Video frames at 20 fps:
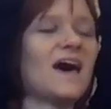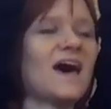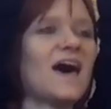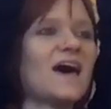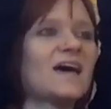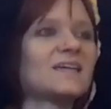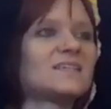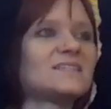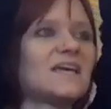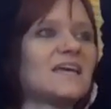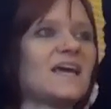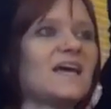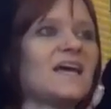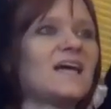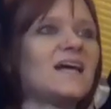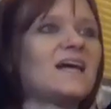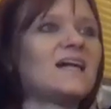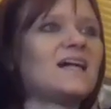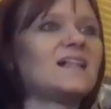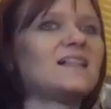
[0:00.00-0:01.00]

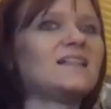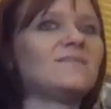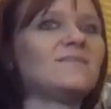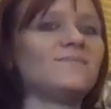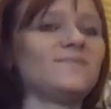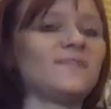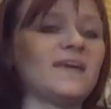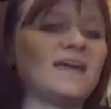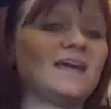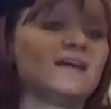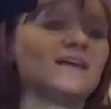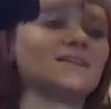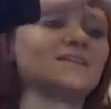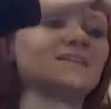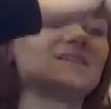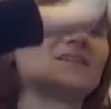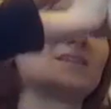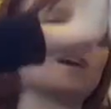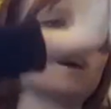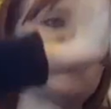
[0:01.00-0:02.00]
Exhale,
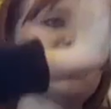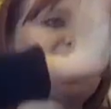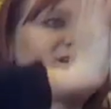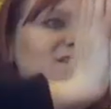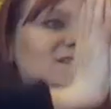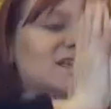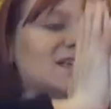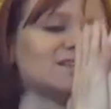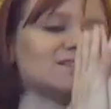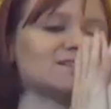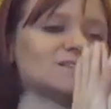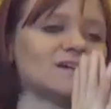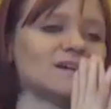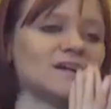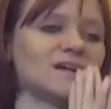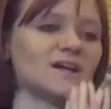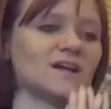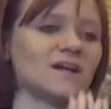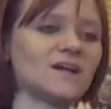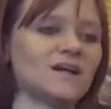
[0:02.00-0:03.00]
hands to heart
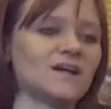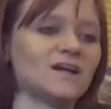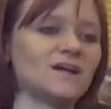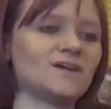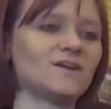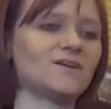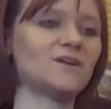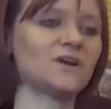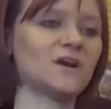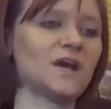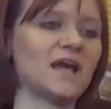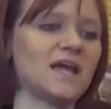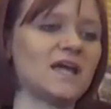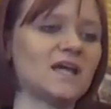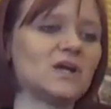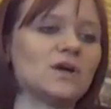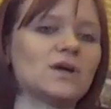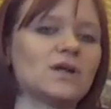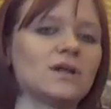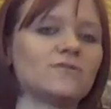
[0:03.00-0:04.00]
center.
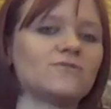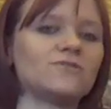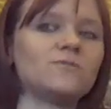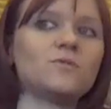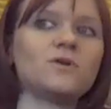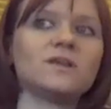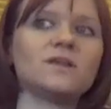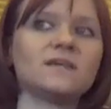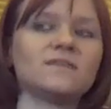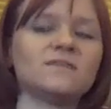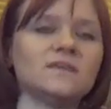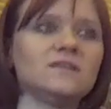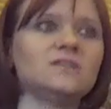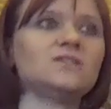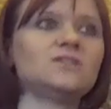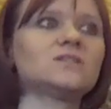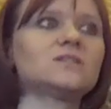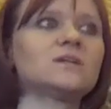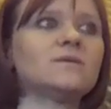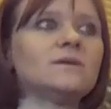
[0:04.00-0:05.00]
Great. A few more like
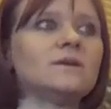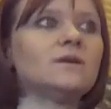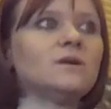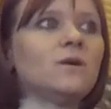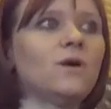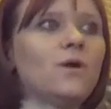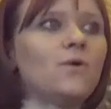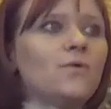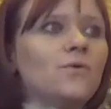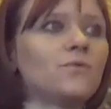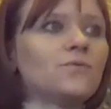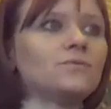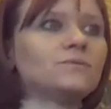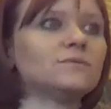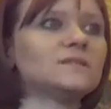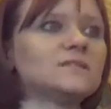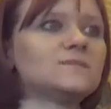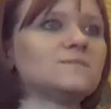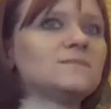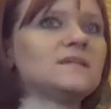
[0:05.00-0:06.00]
this. Just go at your own